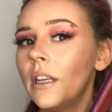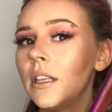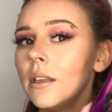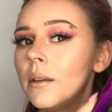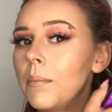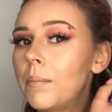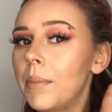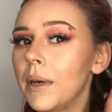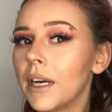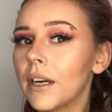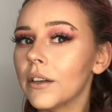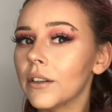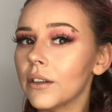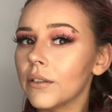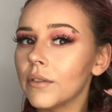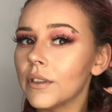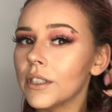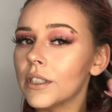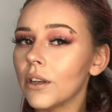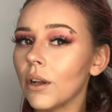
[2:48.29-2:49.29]
the bigger the
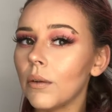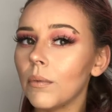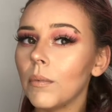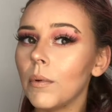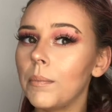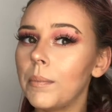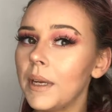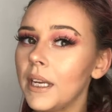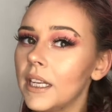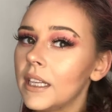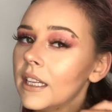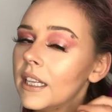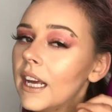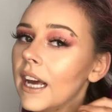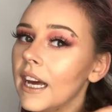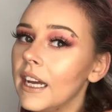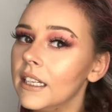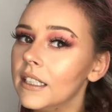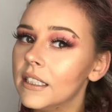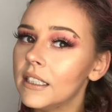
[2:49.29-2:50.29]
result will be at the
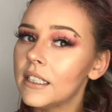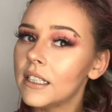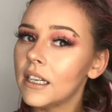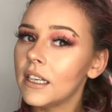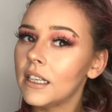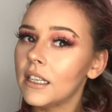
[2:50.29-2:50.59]
end.